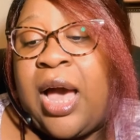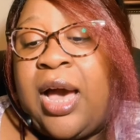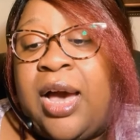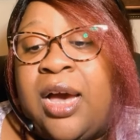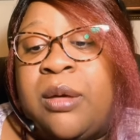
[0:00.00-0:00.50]

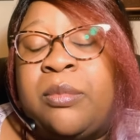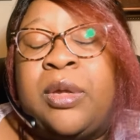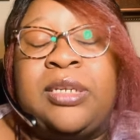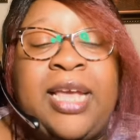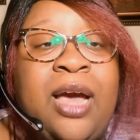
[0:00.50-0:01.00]

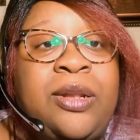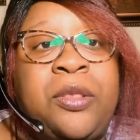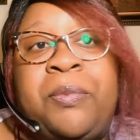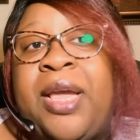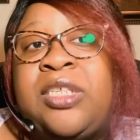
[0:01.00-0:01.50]
Down in
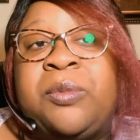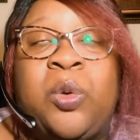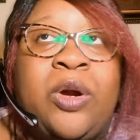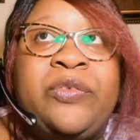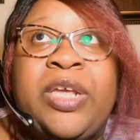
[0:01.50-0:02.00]
the
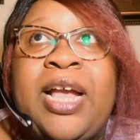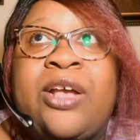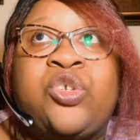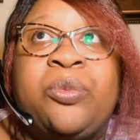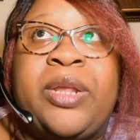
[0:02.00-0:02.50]
basement, wherever the
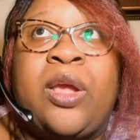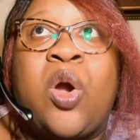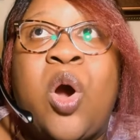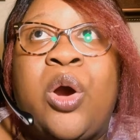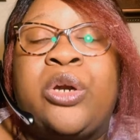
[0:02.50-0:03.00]
guys are playing
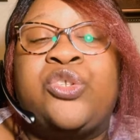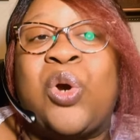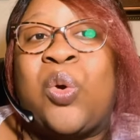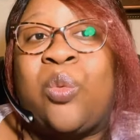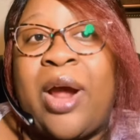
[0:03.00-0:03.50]
cards,
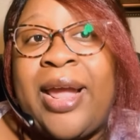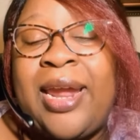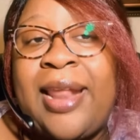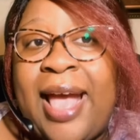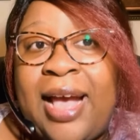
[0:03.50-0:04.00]

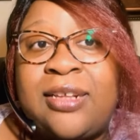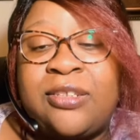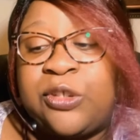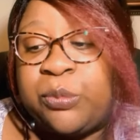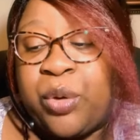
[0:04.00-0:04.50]
Orion
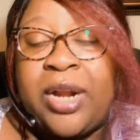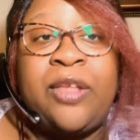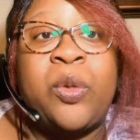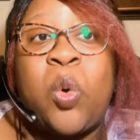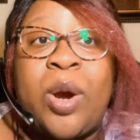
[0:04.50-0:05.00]
asks
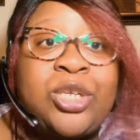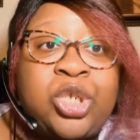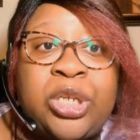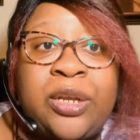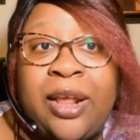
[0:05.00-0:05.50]
Brennan the
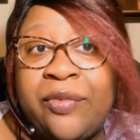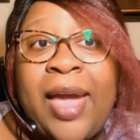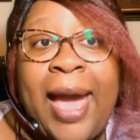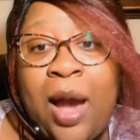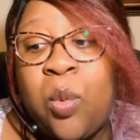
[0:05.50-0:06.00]
question of
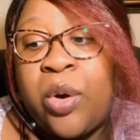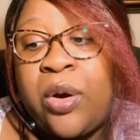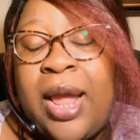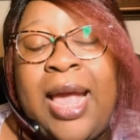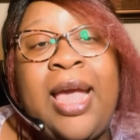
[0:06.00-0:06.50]
the hour.